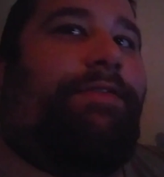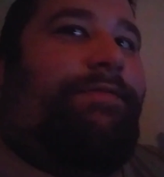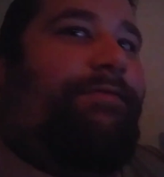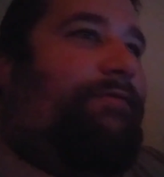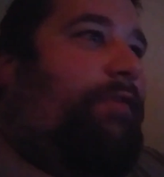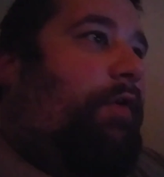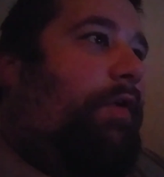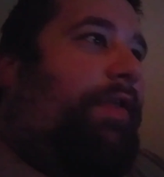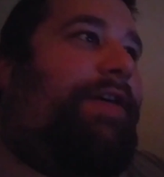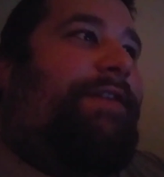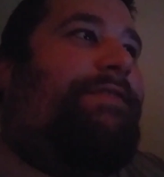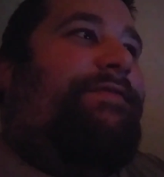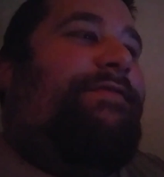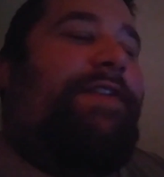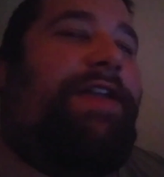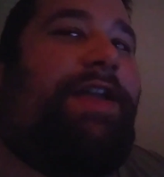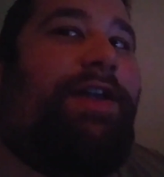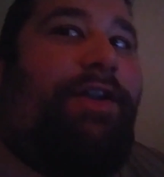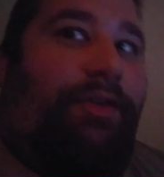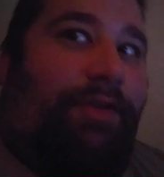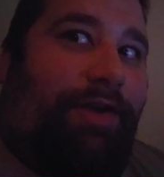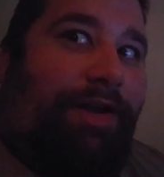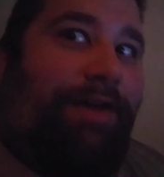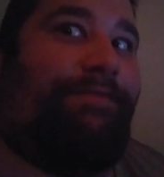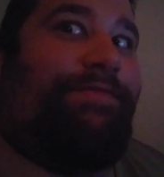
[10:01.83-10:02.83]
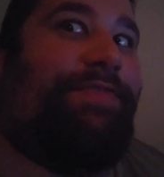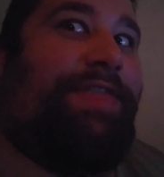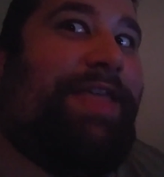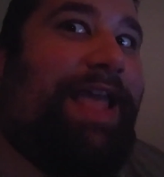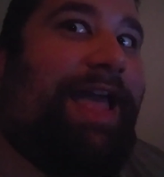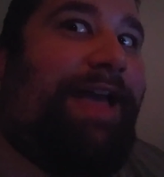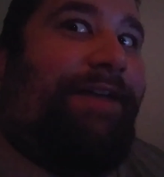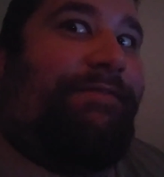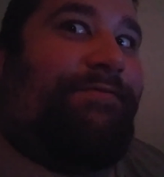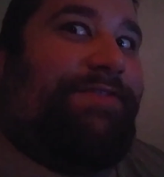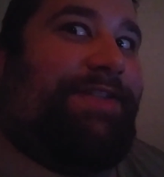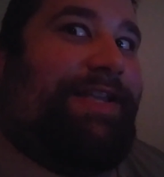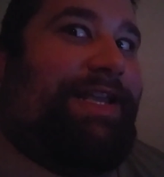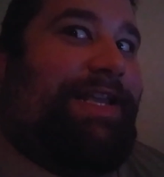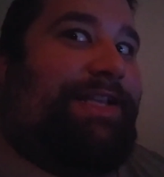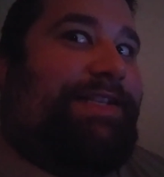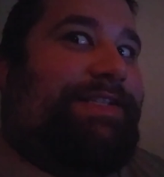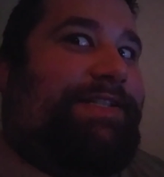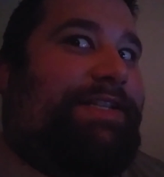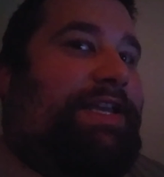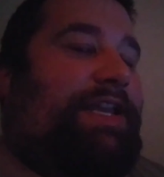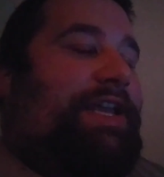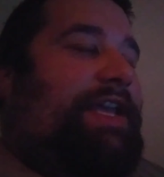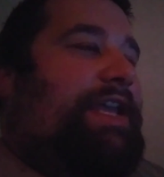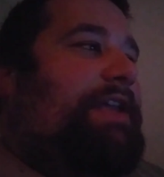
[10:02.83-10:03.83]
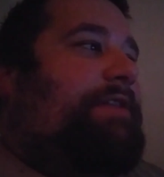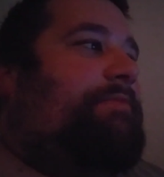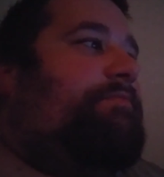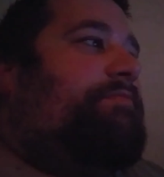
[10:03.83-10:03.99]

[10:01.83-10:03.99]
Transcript: for the fear of the FTC.